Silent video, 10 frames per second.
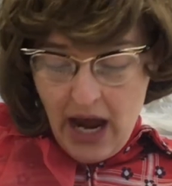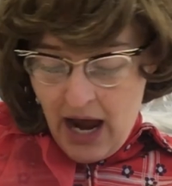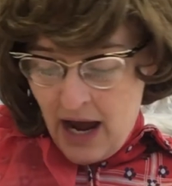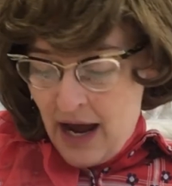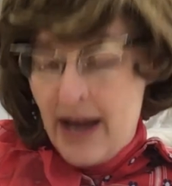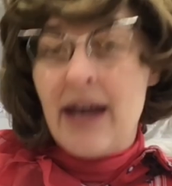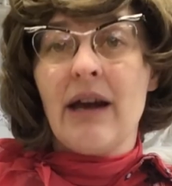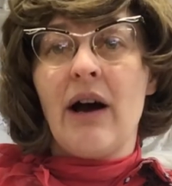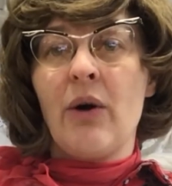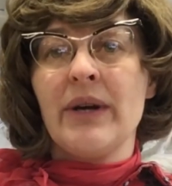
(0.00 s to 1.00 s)
I
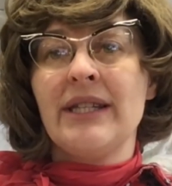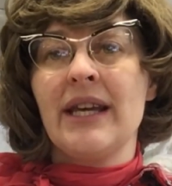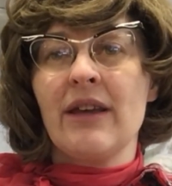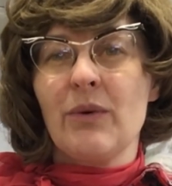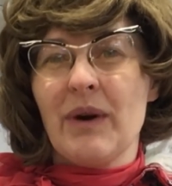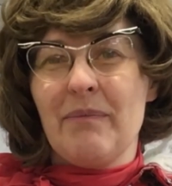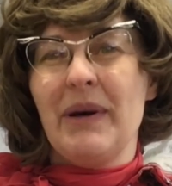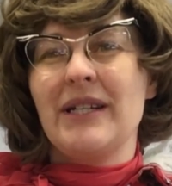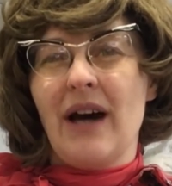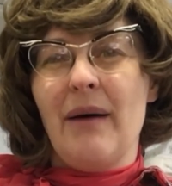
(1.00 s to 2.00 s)
always think of the word
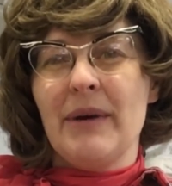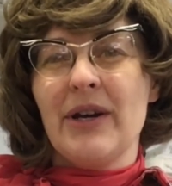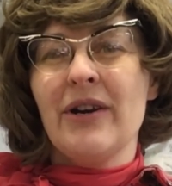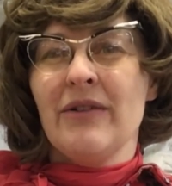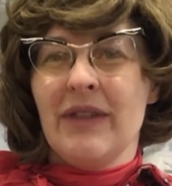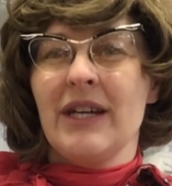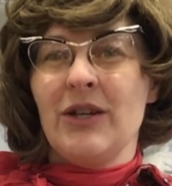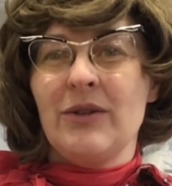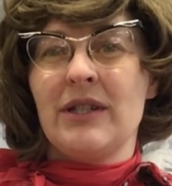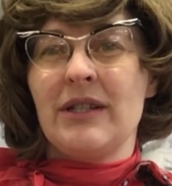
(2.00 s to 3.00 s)
pedometer that
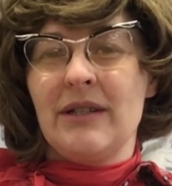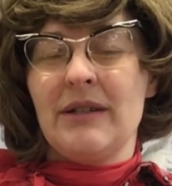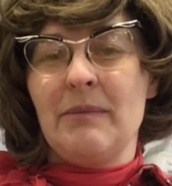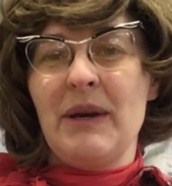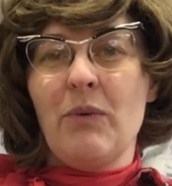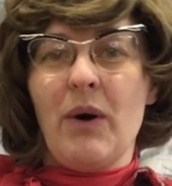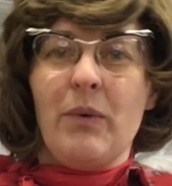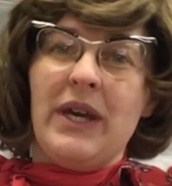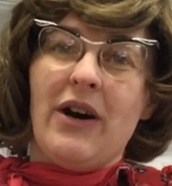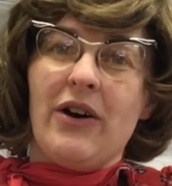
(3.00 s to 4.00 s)
used to be what
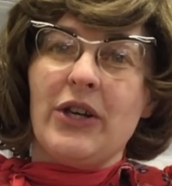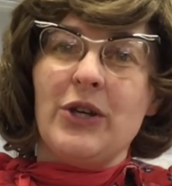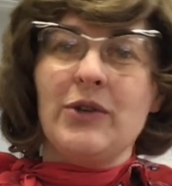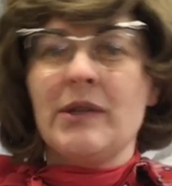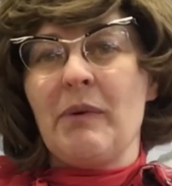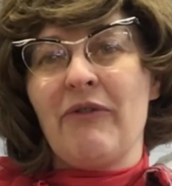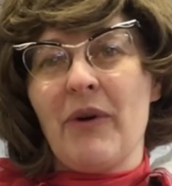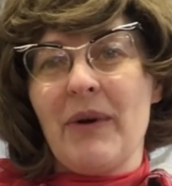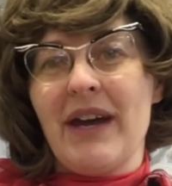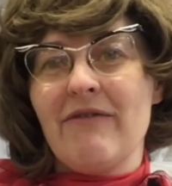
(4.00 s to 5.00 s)
we all used before
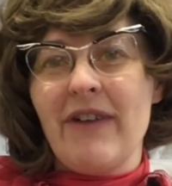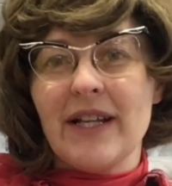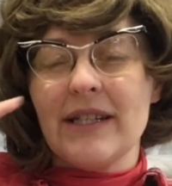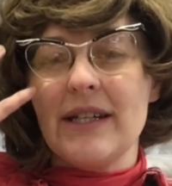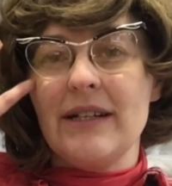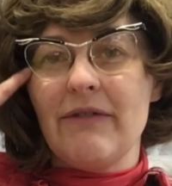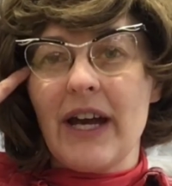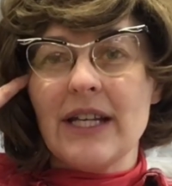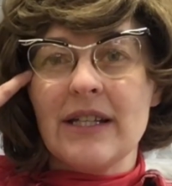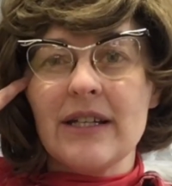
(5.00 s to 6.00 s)
we had fancy
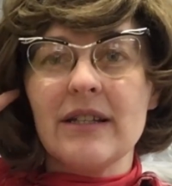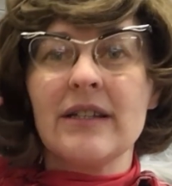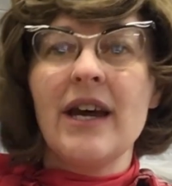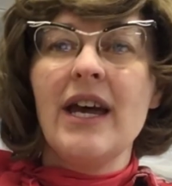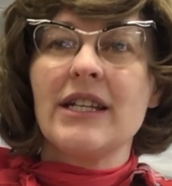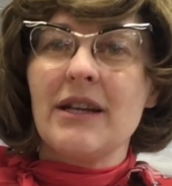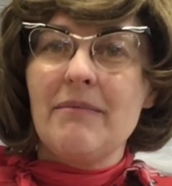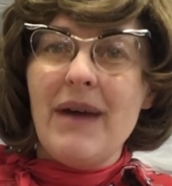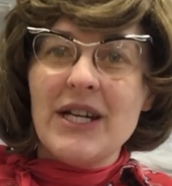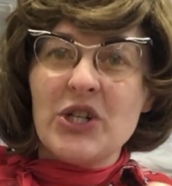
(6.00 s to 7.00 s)
devices to
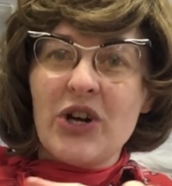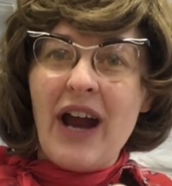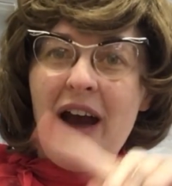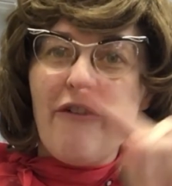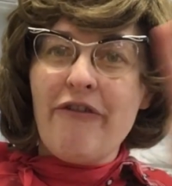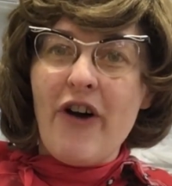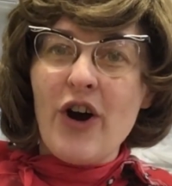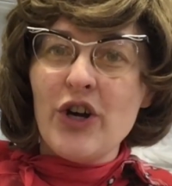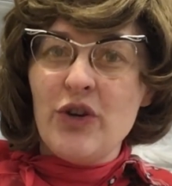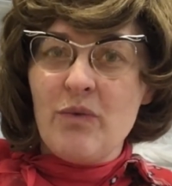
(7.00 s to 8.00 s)
measure how
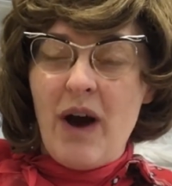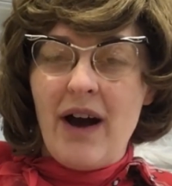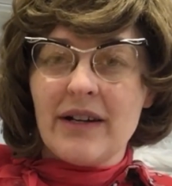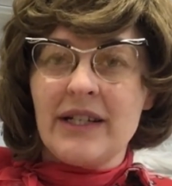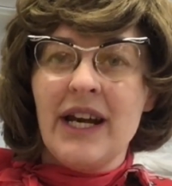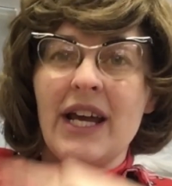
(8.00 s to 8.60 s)
far you walked.